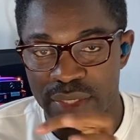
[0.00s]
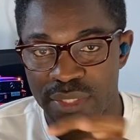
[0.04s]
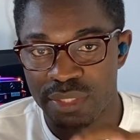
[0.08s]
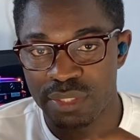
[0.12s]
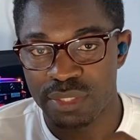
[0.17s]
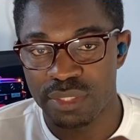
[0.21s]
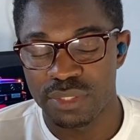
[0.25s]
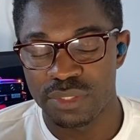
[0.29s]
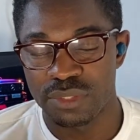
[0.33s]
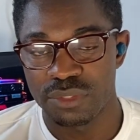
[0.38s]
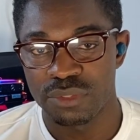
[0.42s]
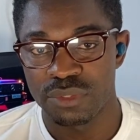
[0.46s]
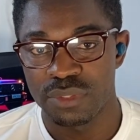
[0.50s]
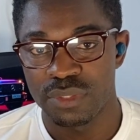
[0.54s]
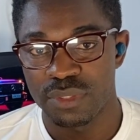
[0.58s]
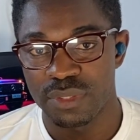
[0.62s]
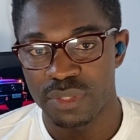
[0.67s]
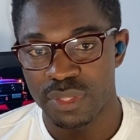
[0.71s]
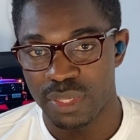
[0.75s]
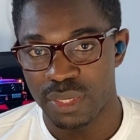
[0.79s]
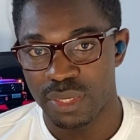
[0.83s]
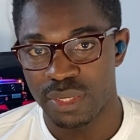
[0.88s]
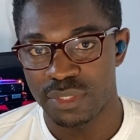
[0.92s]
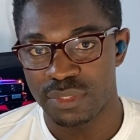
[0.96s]
little
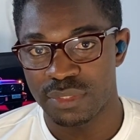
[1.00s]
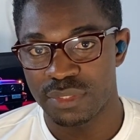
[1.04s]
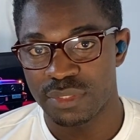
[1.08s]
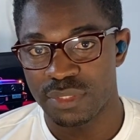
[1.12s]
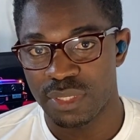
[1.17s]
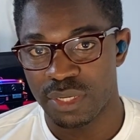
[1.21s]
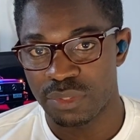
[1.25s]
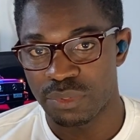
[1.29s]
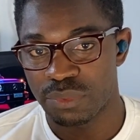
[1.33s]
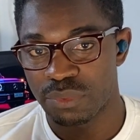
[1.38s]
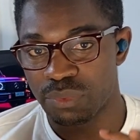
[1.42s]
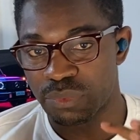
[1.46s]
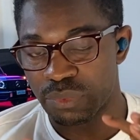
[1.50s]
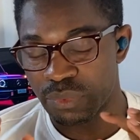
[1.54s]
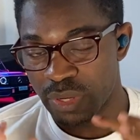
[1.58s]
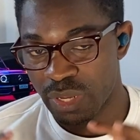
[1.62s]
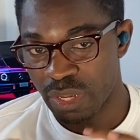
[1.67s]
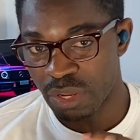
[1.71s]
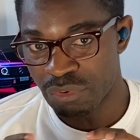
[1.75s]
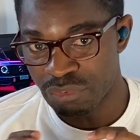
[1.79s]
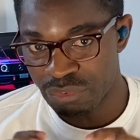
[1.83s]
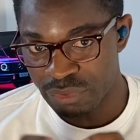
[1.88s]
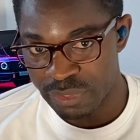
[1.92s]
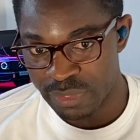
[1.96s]
things that you do
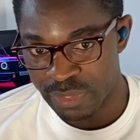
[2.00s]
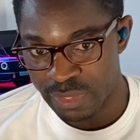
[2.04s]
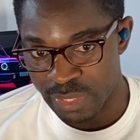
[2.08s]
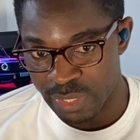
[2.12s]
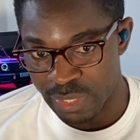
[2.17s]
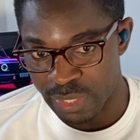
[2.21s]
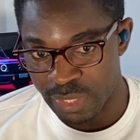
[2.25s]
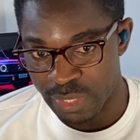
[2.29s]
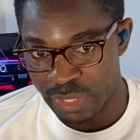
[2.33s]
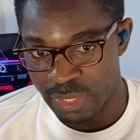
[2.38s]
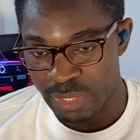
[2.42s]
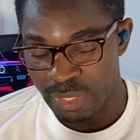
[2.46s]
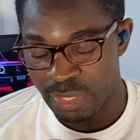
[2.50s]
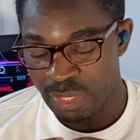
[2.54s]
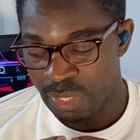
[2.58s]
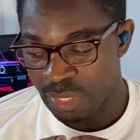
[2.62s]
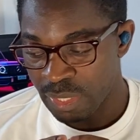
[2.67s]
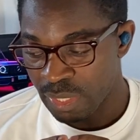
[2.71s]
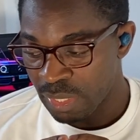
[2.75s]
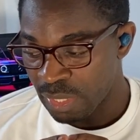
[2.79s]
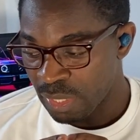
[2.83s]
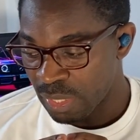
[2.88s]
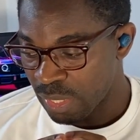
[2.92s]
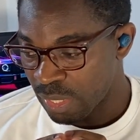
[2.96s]
every day,
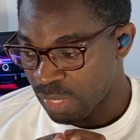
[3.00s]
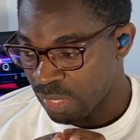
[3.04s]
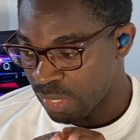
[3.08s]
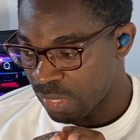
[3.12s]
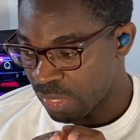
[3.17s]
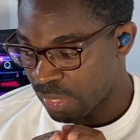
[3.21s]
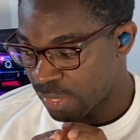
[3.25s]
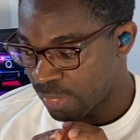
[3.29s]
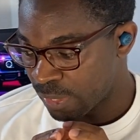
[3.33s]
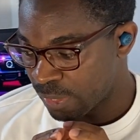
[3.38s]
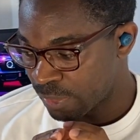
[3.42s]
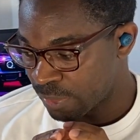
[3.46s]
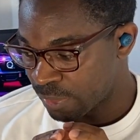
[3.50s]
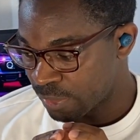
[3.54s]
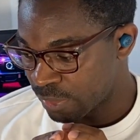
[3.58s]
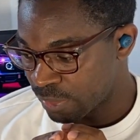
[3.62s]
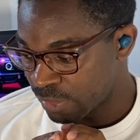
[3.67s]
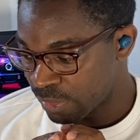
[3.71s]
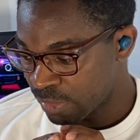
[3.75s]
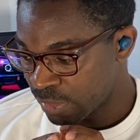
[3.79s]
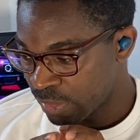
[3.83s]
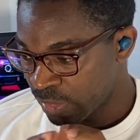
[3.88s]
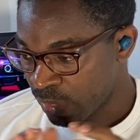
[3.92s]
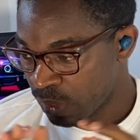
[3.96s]
and
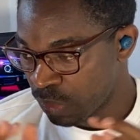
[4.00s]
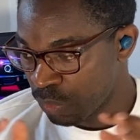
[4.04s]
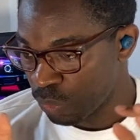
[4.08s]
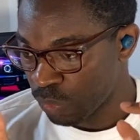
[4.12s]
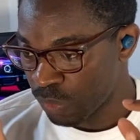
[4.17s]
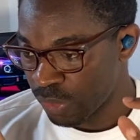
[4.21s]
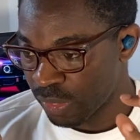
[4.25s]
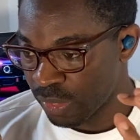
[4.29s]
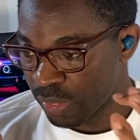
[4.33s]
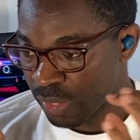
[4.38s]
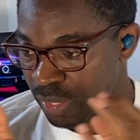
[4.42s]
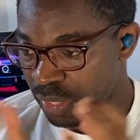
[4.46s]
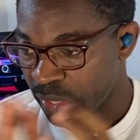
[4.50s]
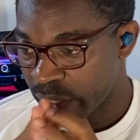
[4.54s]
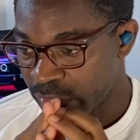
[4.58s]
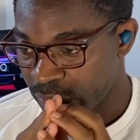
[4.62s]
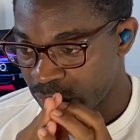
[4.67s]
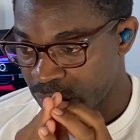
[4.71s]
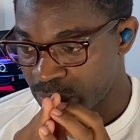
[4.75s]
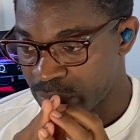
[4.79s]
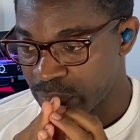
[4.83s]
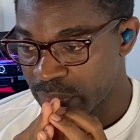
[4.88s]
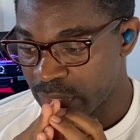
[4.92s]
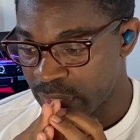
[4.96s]
when they
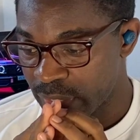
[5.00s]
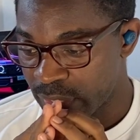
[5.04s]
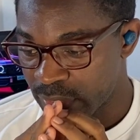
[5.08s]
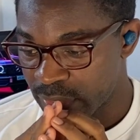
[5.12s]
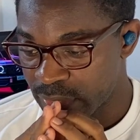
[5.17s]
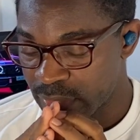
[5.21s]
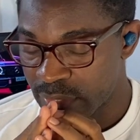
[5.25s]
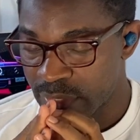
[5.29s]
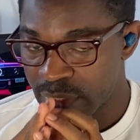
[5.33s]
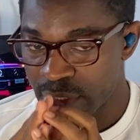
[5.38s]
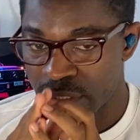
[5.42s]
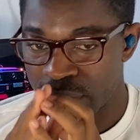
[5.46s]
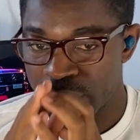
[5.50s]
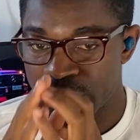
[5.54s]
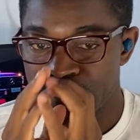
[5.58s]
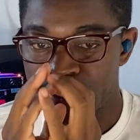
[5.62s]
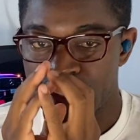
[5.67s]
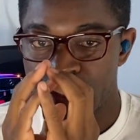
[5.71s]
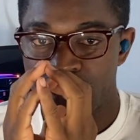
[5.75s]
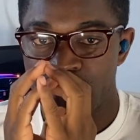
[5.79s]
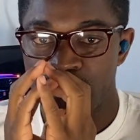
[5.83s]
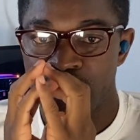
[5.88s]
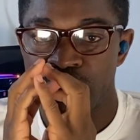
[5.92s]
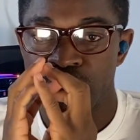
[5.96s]
accumulate, they
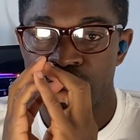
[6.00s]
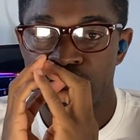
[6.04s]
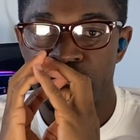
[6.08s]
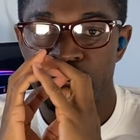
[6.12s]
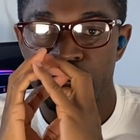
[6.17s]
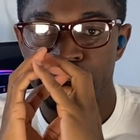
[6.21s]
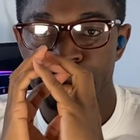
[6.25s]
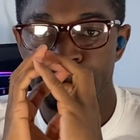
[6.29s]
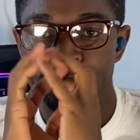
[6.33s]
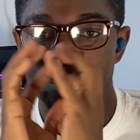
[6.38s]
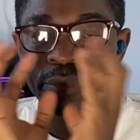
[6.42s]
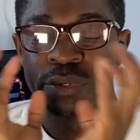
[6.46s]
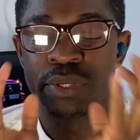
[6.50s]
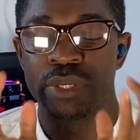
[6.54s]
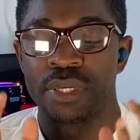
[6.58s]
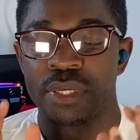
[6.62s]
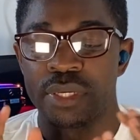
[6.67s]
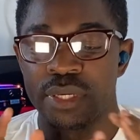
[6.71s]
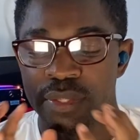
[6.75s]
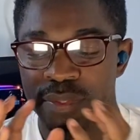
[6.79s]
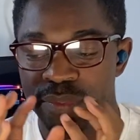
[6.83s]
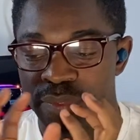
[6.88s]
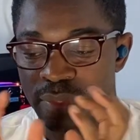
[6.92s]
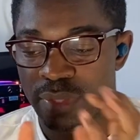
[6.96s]
become a
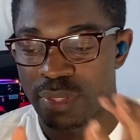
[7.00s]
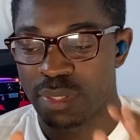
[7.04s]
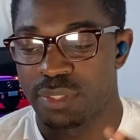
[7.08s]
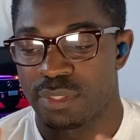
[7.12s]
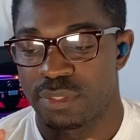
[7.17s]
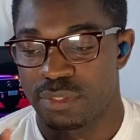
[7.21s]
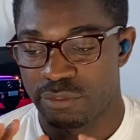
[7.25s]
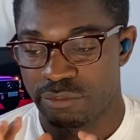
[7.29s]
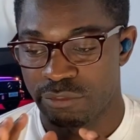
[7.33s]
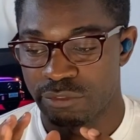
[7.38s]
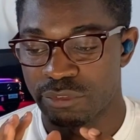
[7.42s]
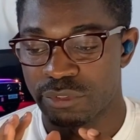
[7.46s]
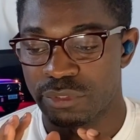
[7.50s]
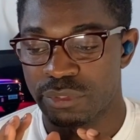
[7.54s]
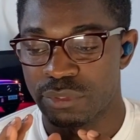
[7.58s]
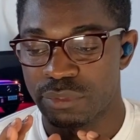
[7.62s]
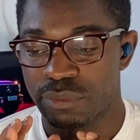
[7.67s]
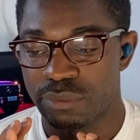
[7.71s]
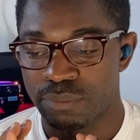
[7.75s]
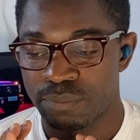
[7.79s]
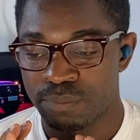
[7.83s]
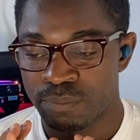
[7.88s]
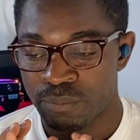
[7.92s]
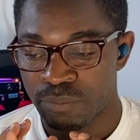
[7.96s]
big thing for
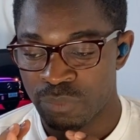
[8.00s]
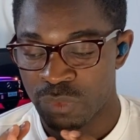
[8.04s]
you.